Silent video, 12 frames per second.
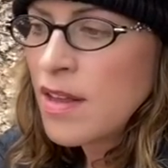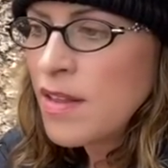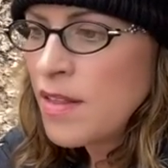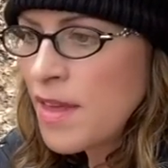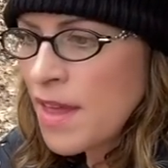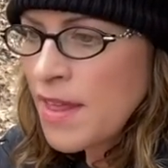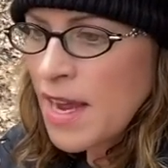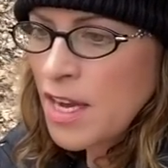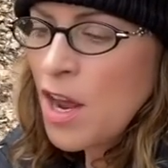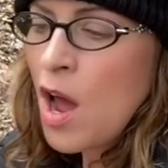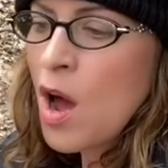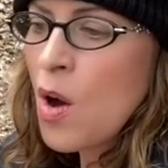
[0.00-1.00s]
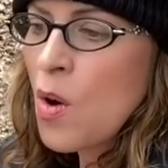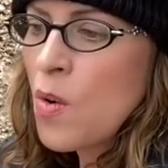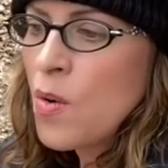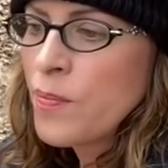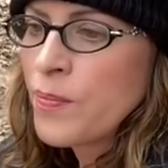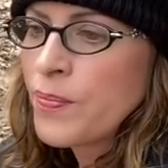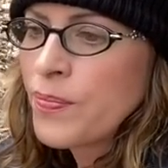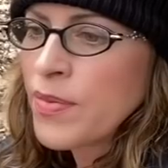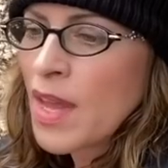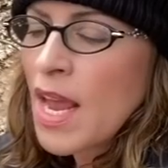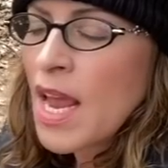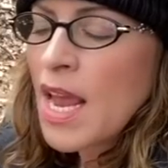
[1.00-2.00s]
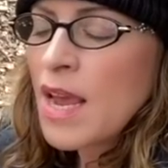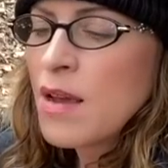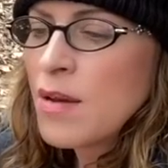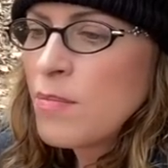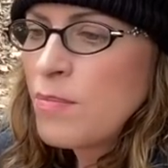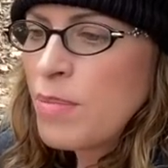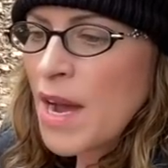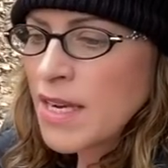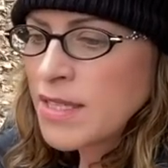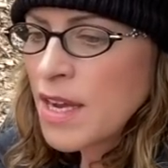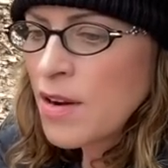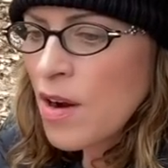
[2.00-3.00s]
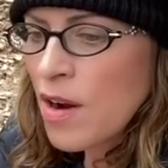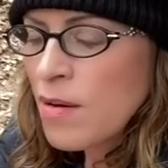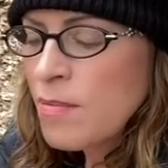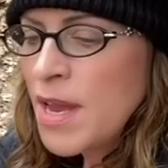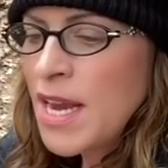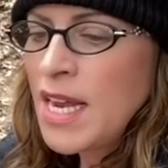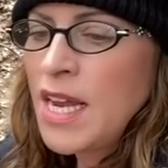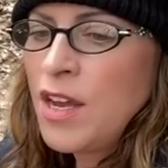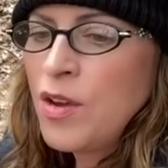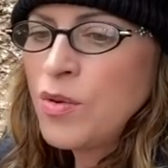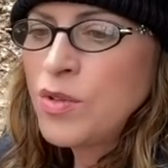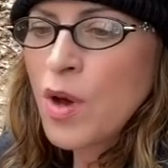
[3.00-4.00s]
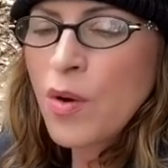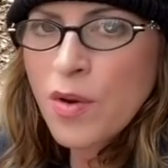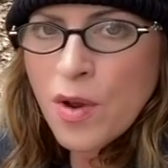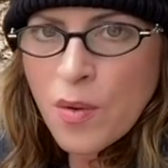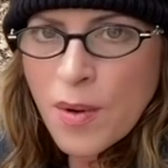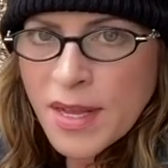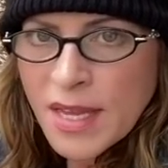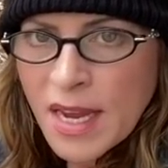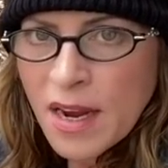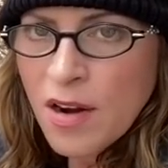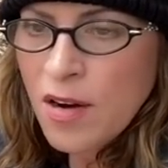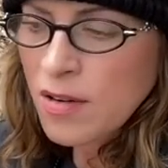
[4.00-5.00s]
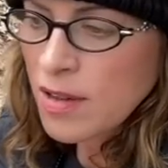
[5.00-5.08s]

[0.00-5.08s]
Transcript: then they know but there are many who don't know what they are.